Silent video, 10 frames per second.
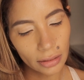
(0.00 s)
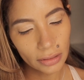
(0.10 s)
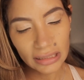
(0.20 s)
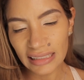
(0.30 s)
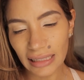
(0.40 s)

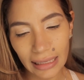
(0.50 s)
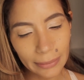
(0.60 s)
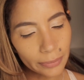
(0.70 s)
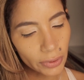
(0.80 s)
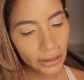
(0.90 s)
The
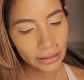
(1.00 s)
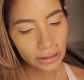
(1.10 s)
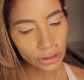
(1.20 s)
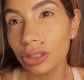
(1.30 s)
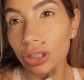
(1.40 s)
same
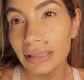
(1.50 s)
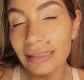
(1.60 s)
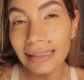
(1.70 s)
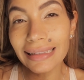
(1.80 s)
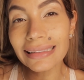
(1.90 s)
brush, just
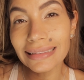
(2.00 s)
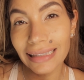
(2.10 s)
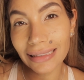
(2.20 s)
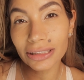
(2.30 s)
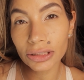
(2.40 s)
in the
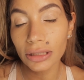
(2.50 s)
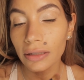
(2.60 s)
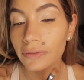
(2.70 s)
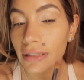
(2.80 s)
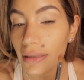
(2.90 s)
center
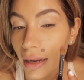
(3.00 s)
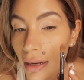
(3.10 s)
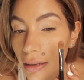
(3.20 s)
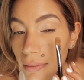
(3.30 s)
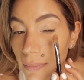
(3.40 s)
of the
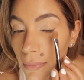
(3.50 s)
eye.